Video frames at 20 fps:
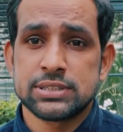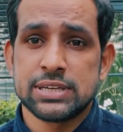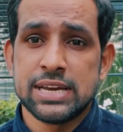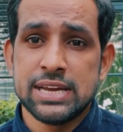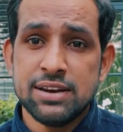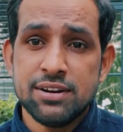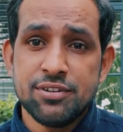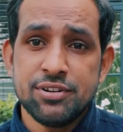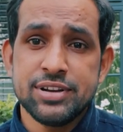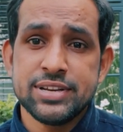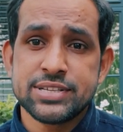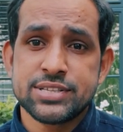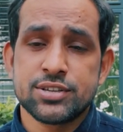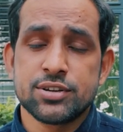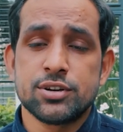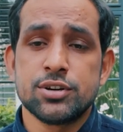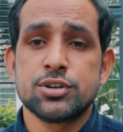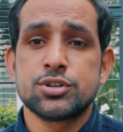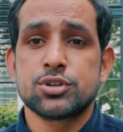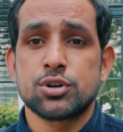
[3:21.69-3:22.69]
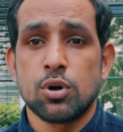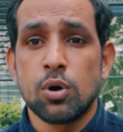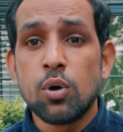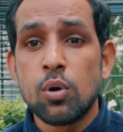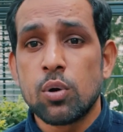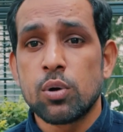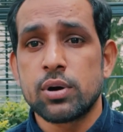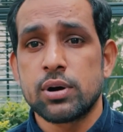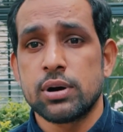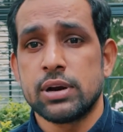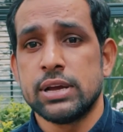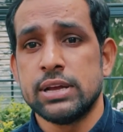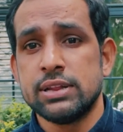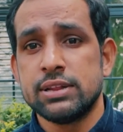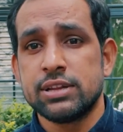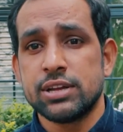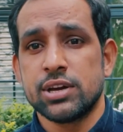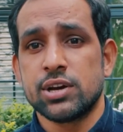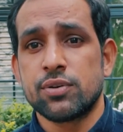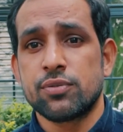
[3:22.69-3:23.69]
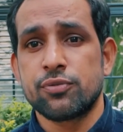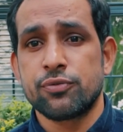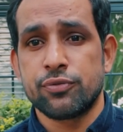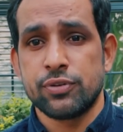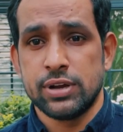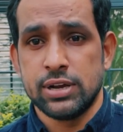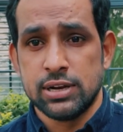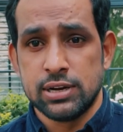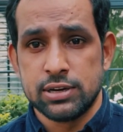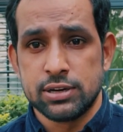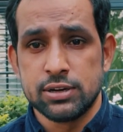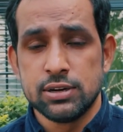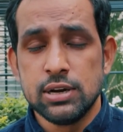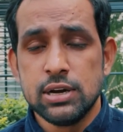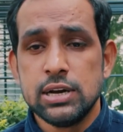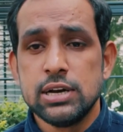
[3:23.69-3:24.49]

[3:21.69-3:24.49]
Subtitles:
in research or in their field.